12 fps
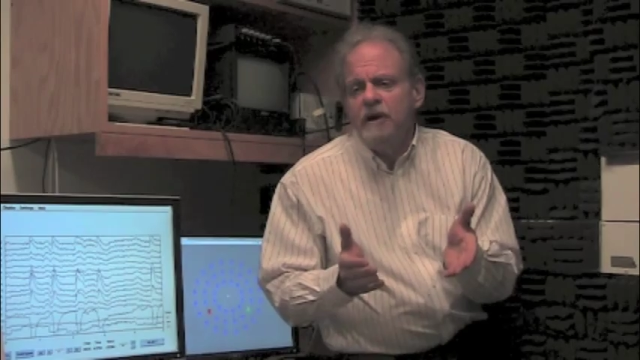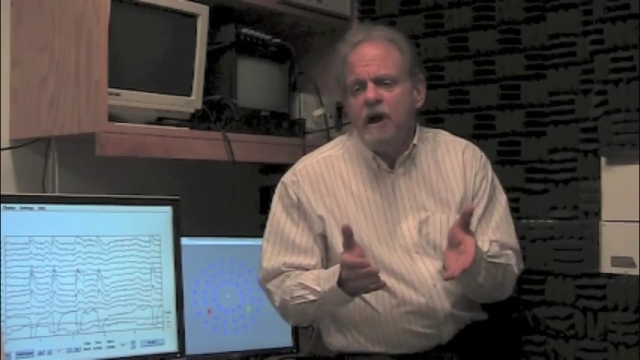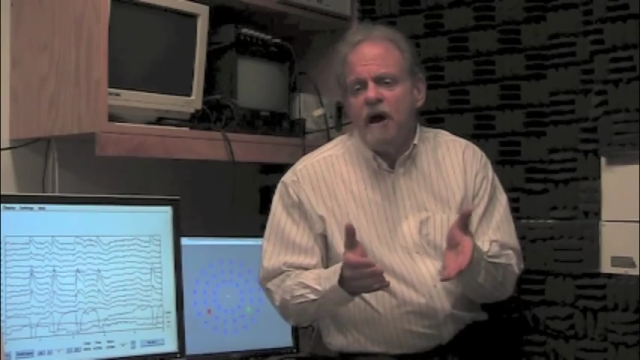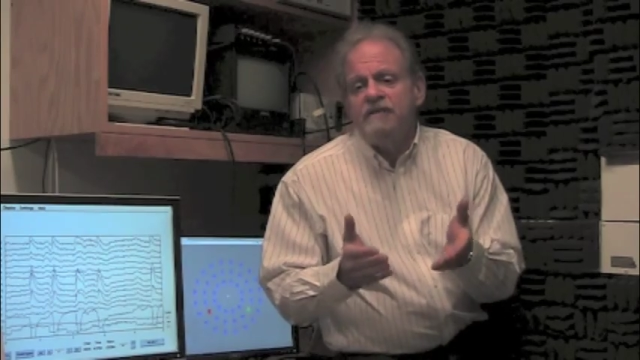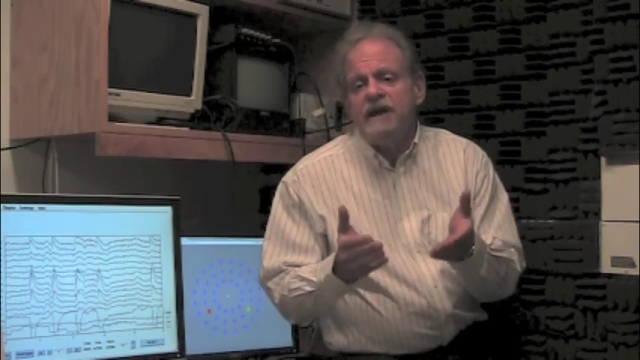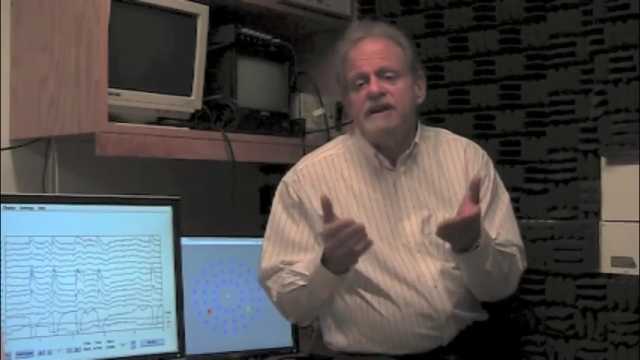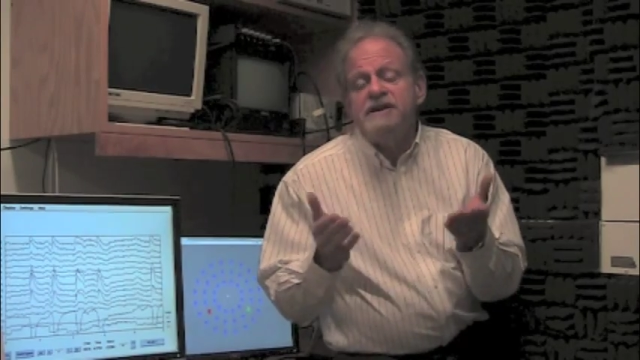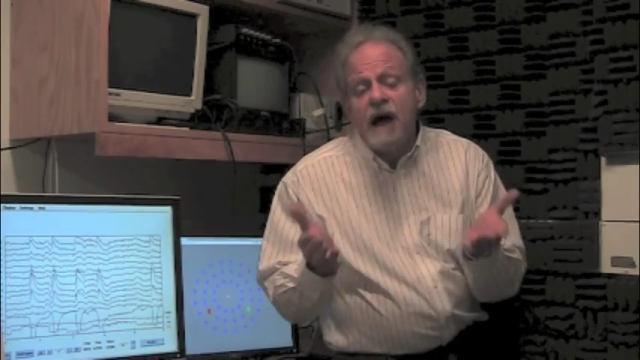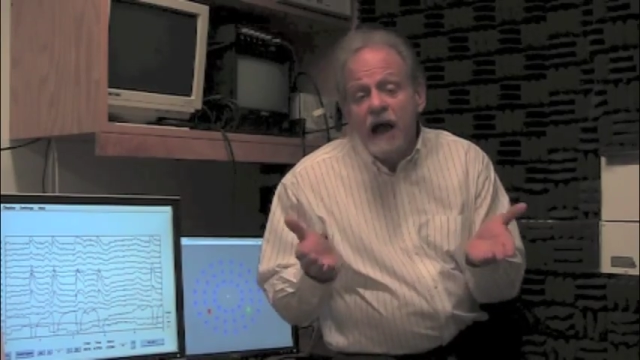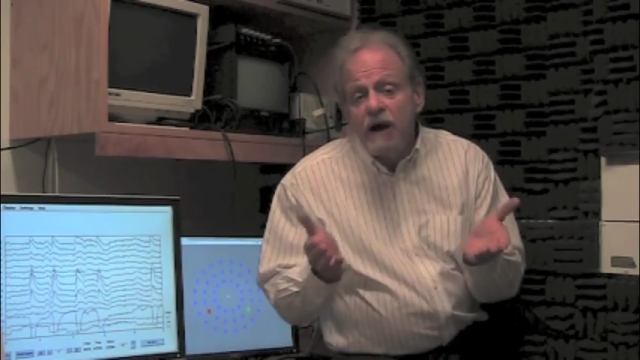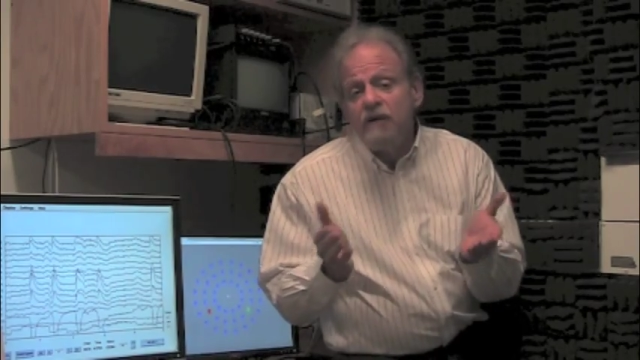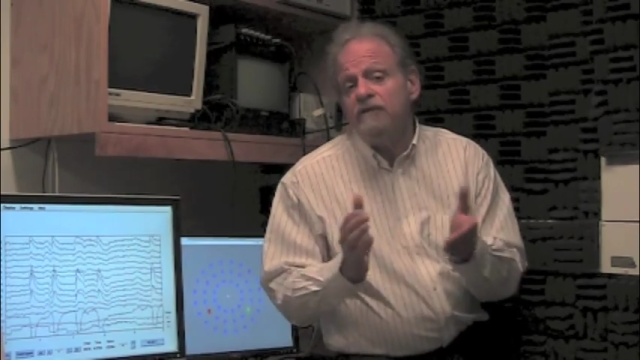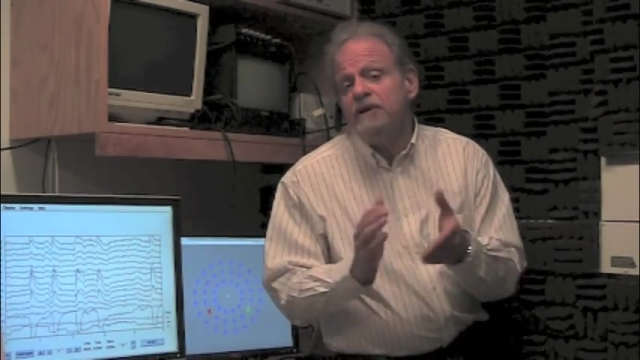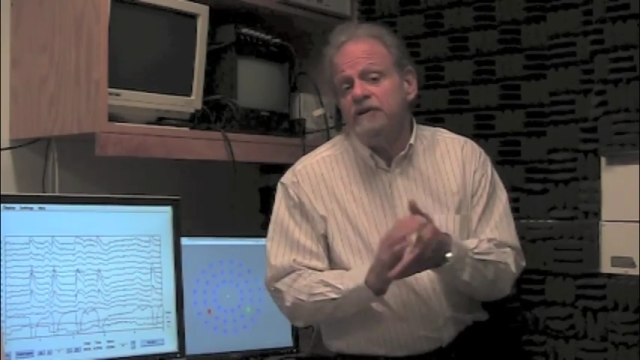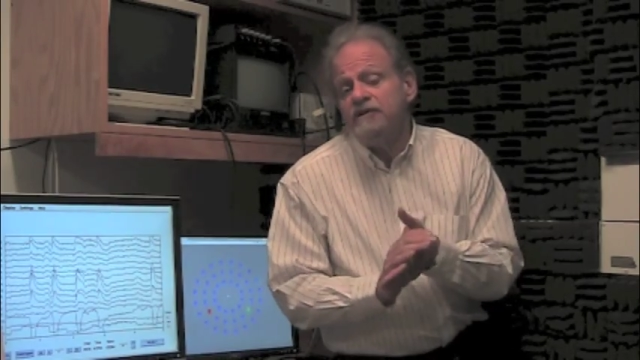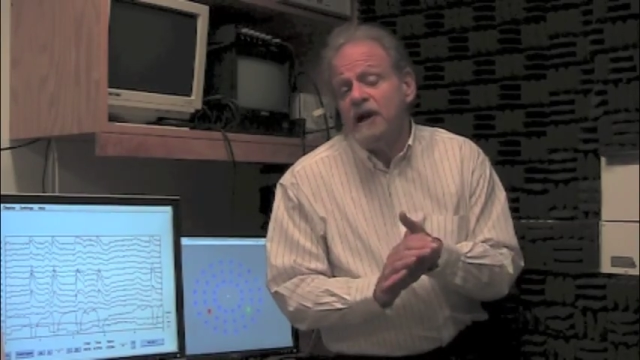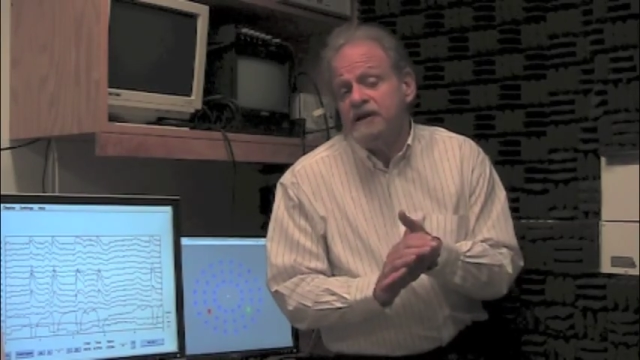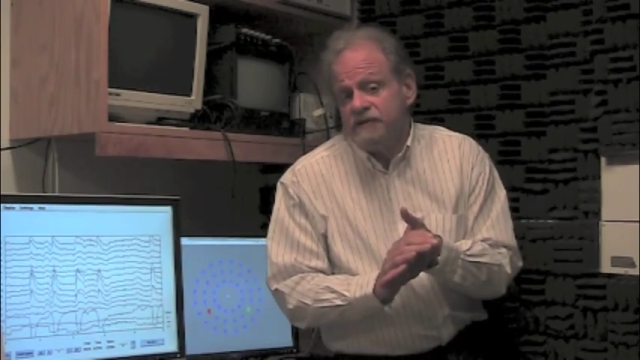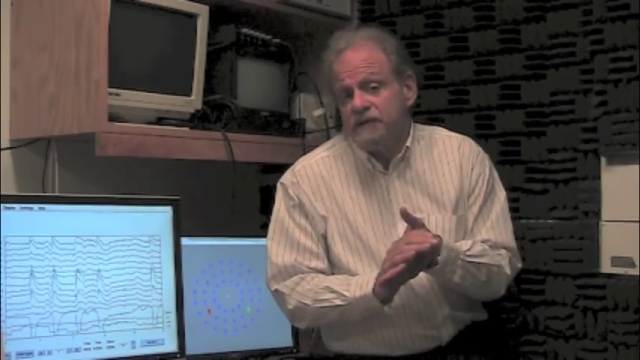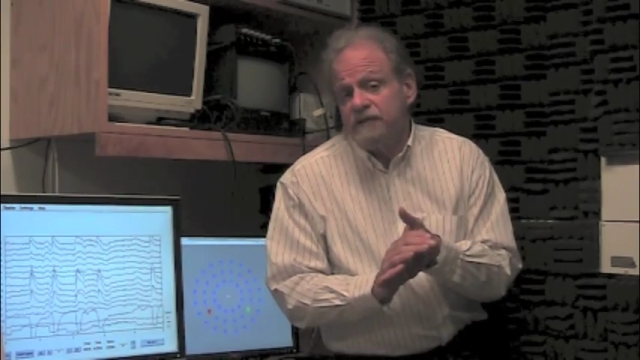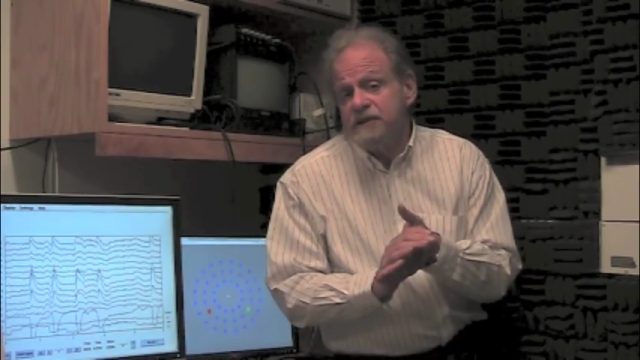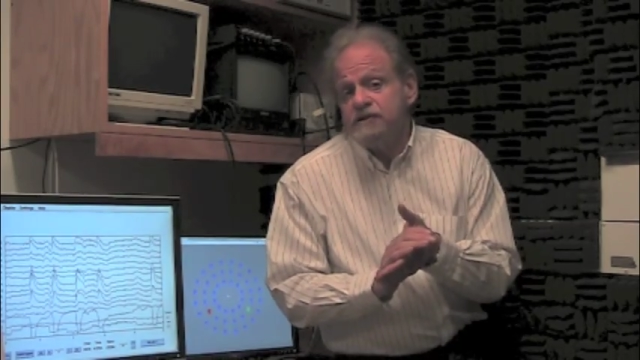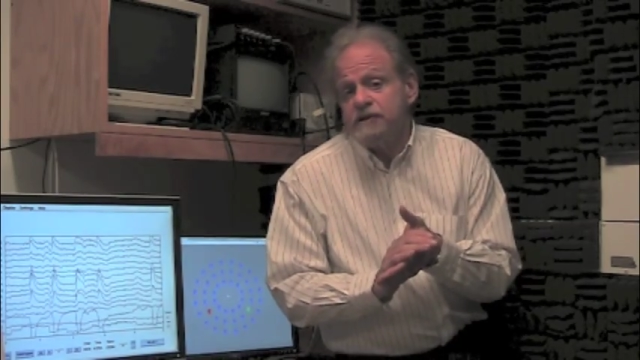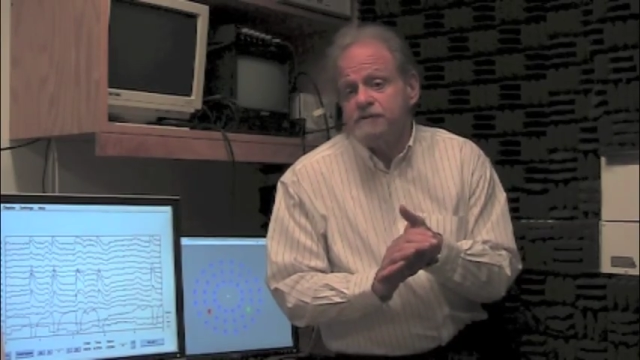of the entire re scientific
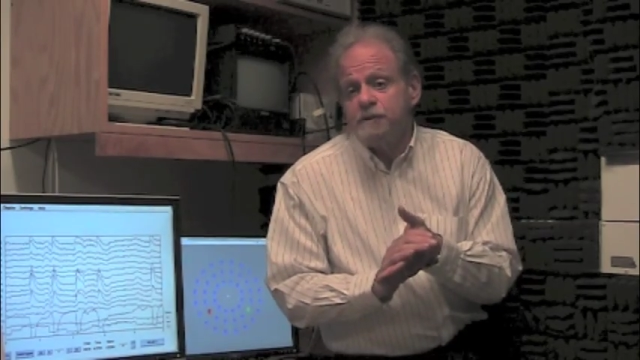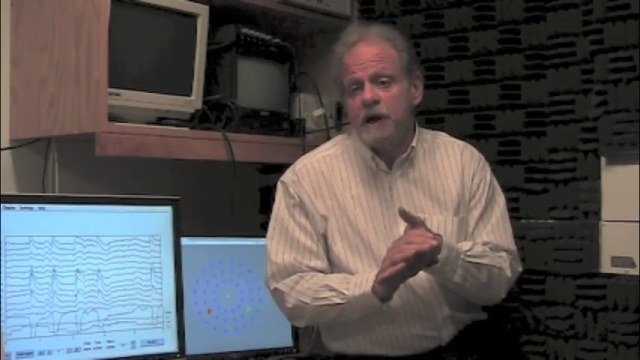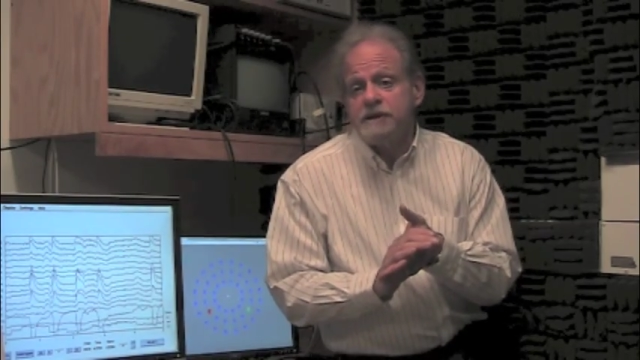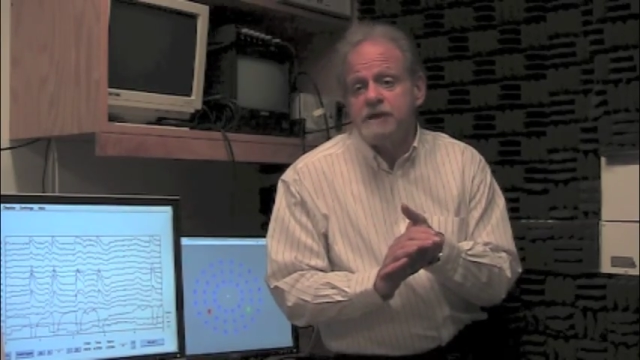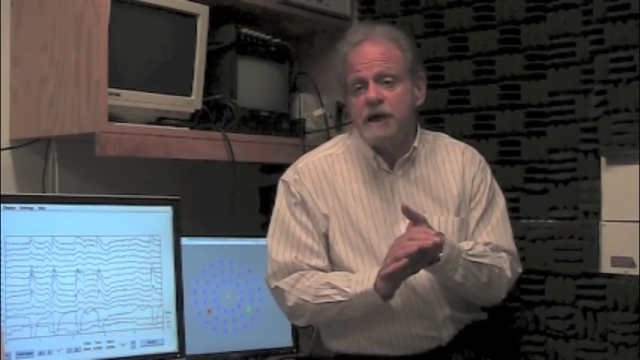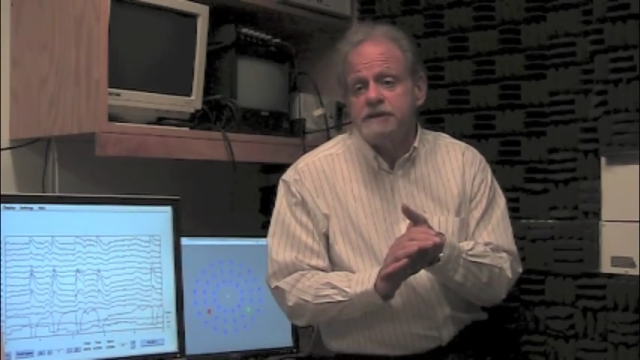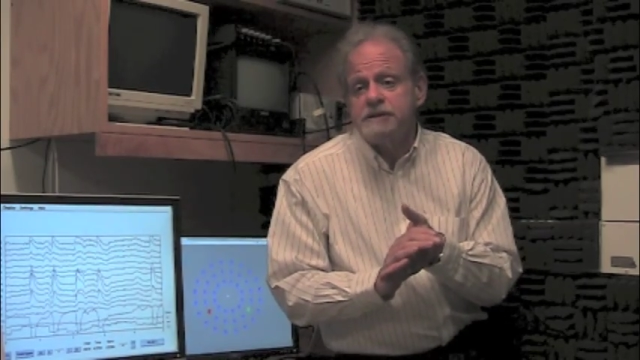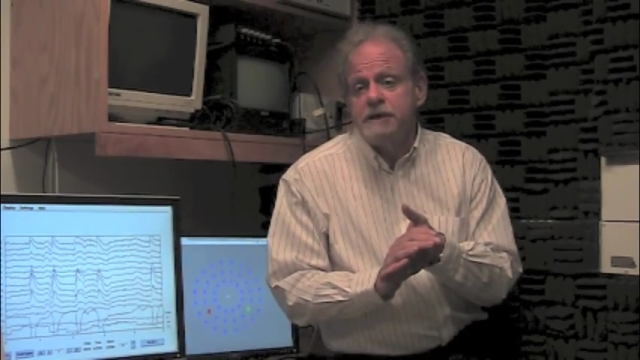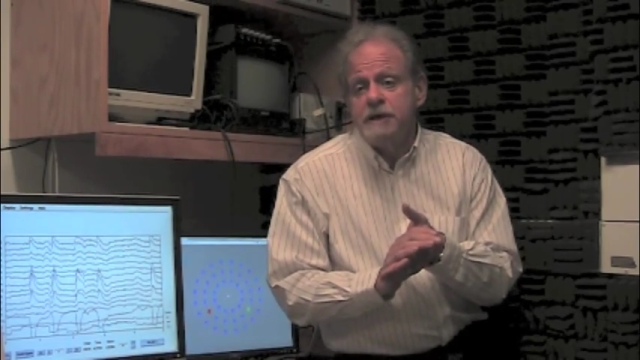research process,